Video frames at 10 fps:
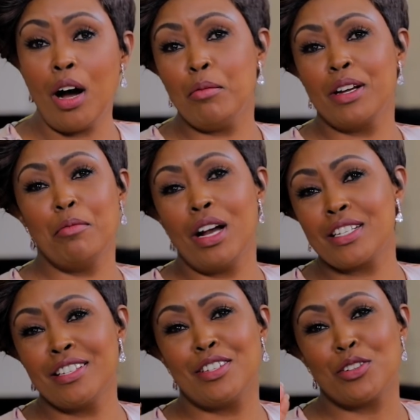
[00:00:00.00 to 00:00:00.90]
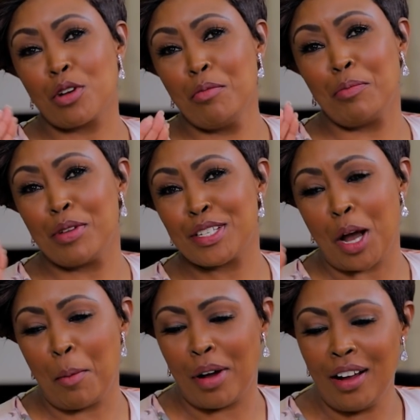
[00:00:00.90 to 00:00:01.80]
mom, imagine she showed me picture
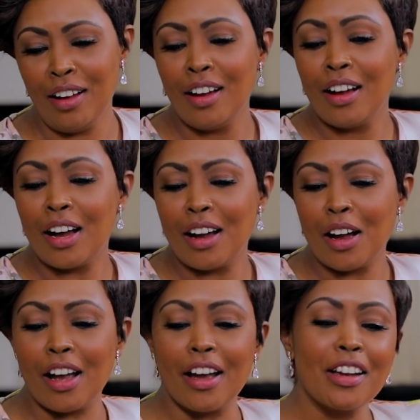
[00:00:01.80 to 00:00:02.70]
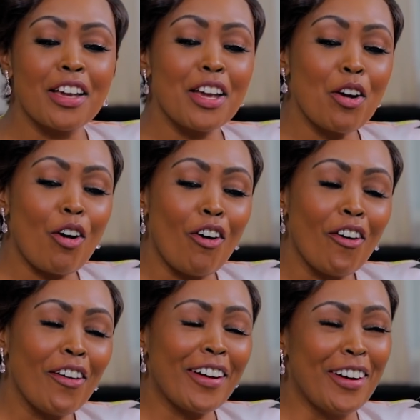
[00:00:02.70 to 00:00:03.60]
hapa. Ngingo